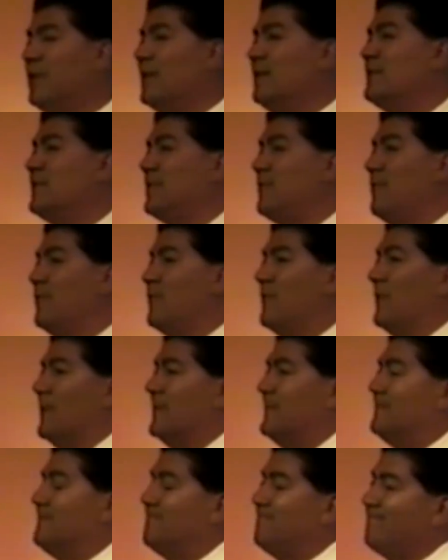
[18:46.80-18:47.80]
this
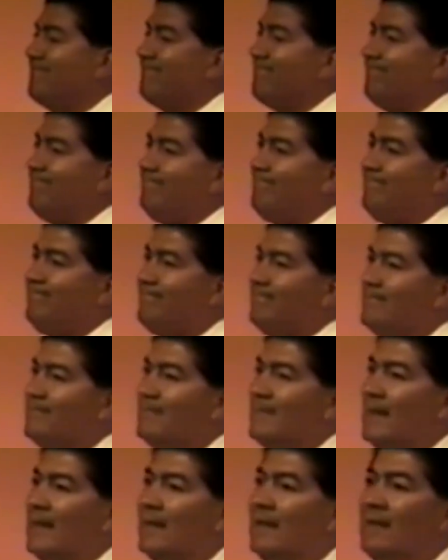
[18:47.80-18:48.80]
school.
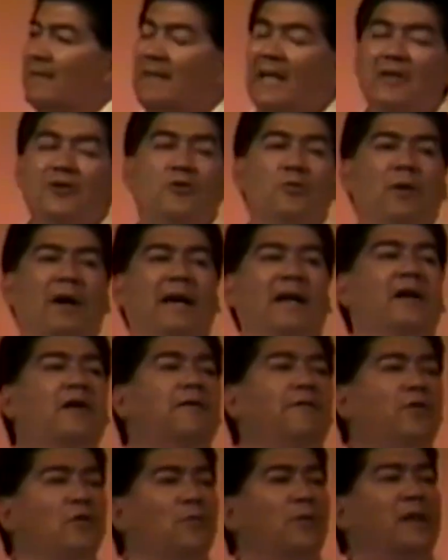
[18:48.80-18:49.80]
They do an
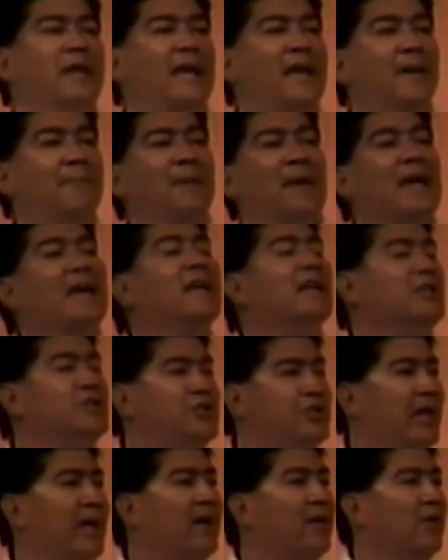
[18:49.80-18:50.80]
interview with him in
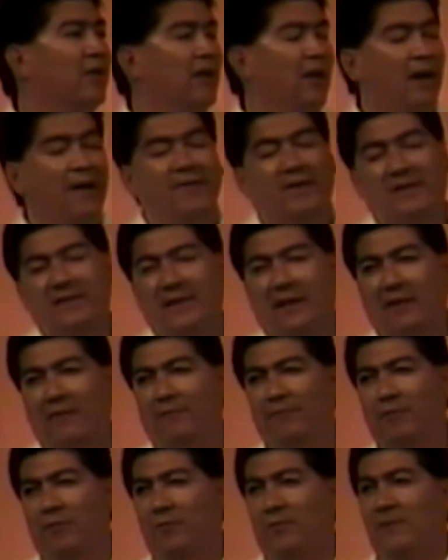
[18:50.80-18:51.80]
jail on the
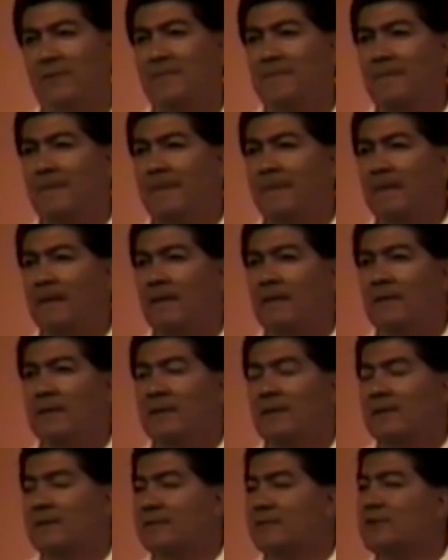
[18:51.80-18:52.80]
telephone.
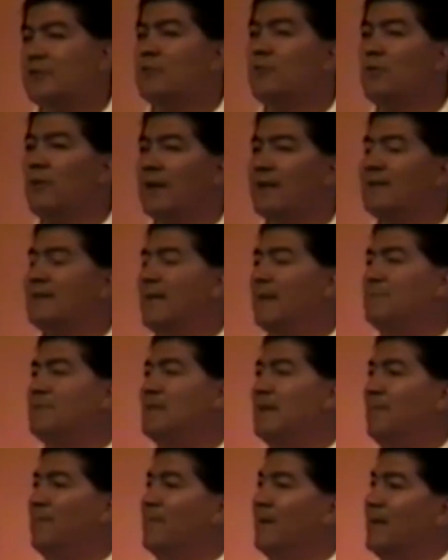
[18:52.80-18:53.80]
The school accepts
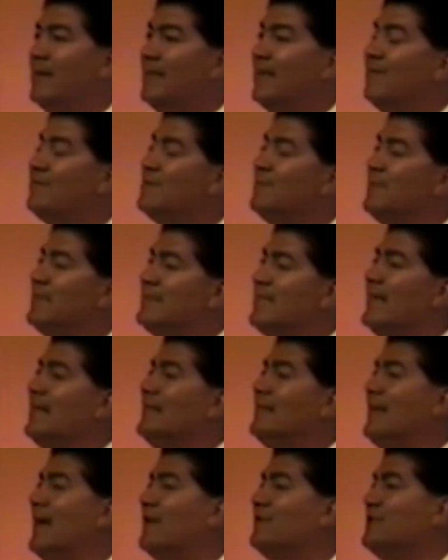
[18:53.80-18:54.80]
him, gives him a
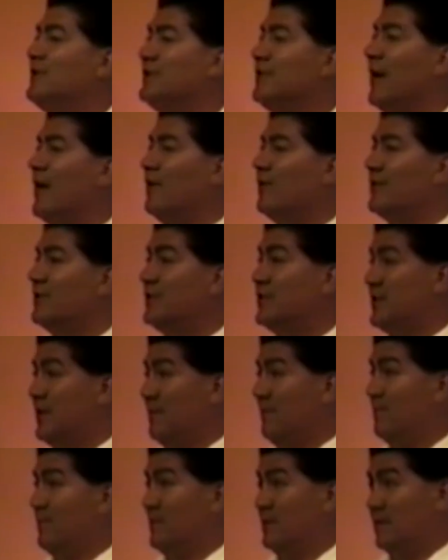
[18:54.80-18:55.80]
$10,000
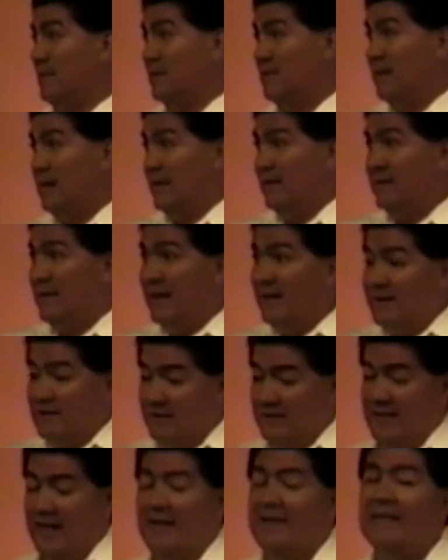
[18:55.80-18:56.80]

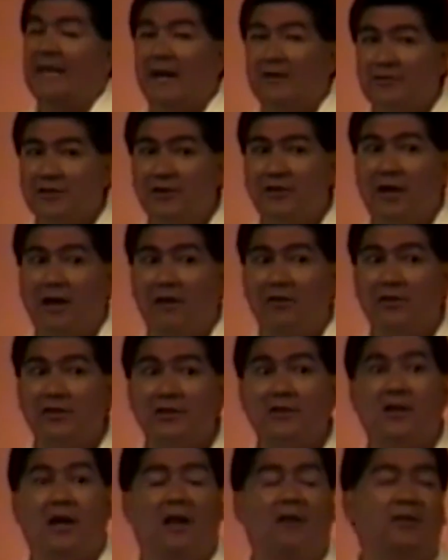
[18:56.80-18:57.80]
uh, dollars
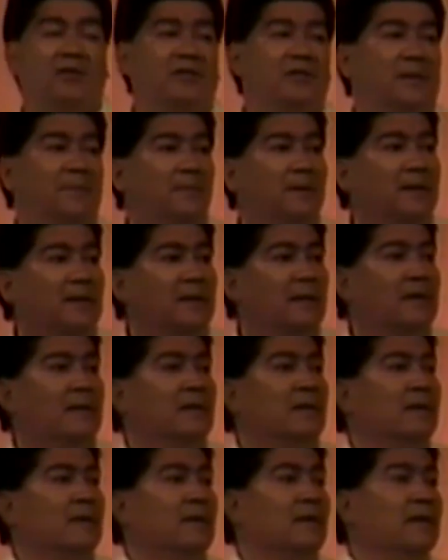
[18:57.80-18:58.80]
scholarship,
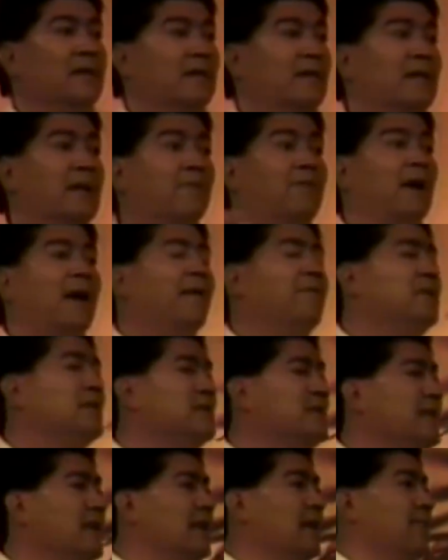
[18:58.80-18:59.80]
never having
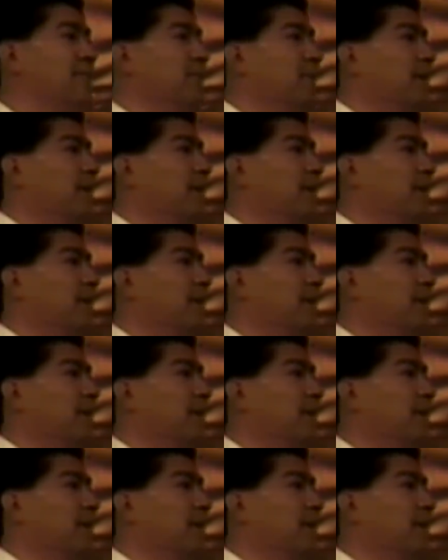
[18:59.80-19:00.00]
seen him.